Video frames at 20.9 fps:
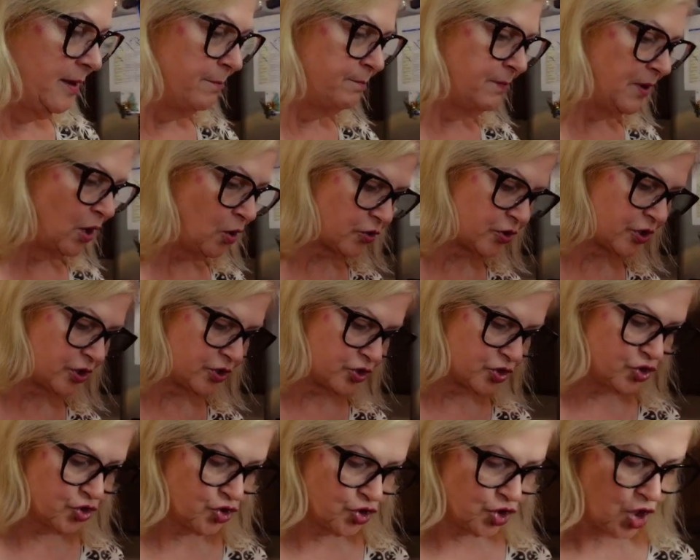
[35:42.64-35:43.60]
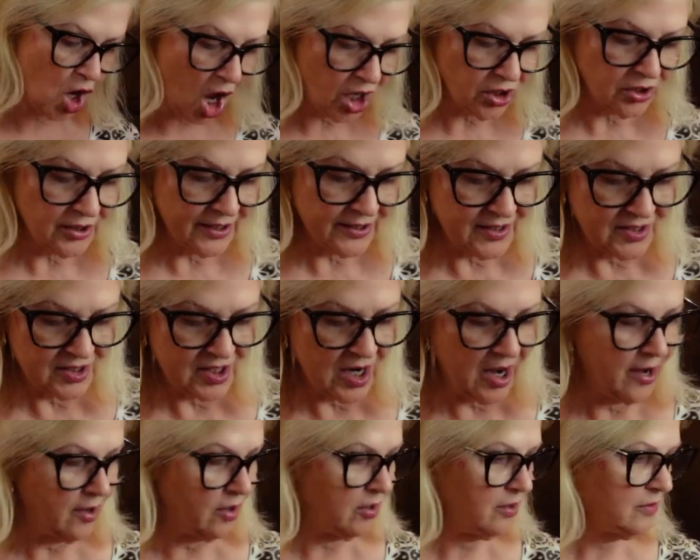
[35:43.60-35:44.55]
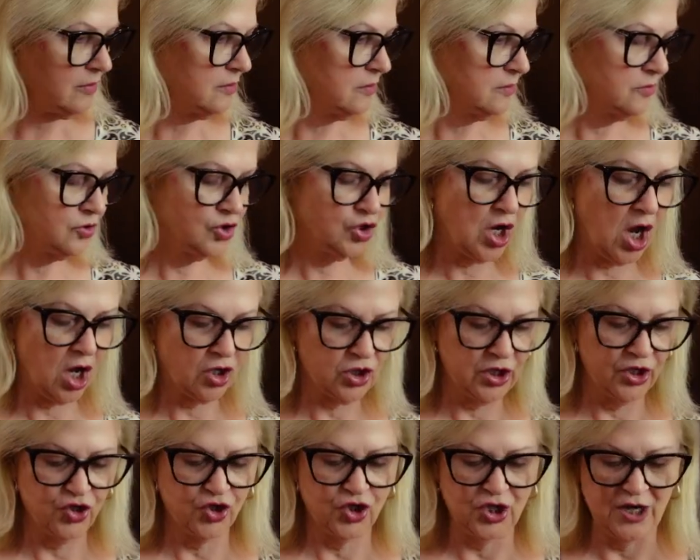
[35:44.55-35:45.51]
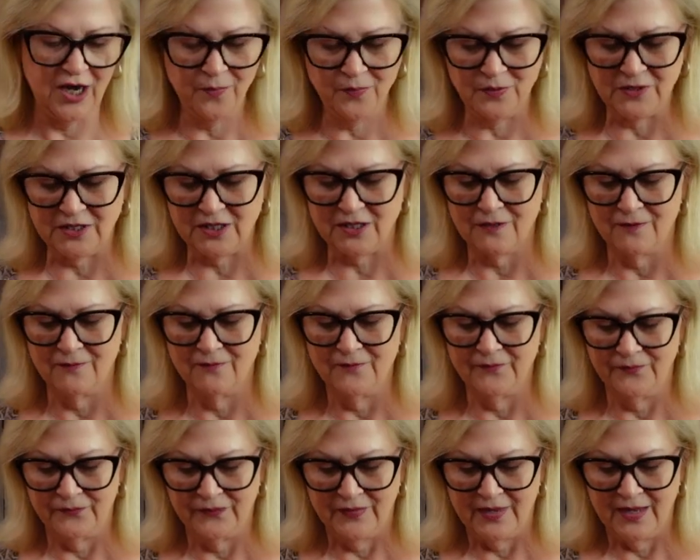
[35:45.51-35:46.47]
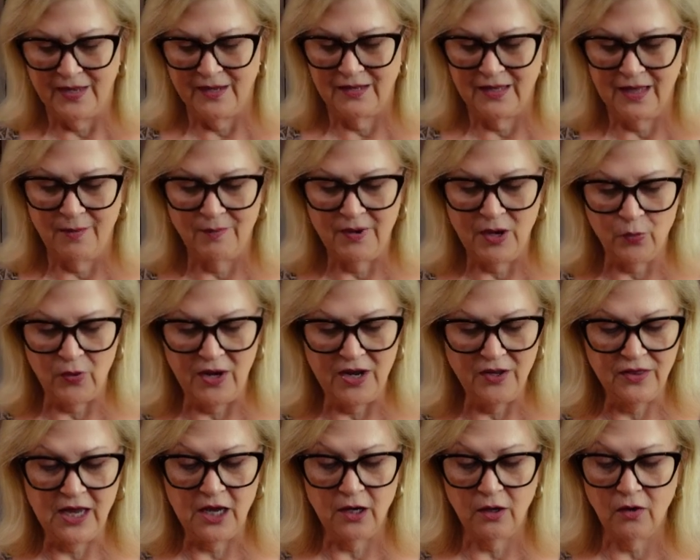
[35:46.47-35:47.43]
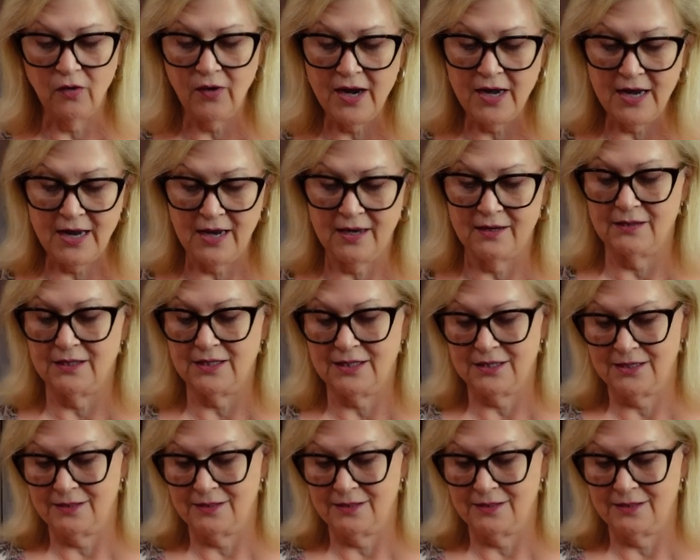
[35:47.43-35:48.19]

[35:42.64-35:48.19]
milk chocolate style chocolate chips. Let me read the ingredients.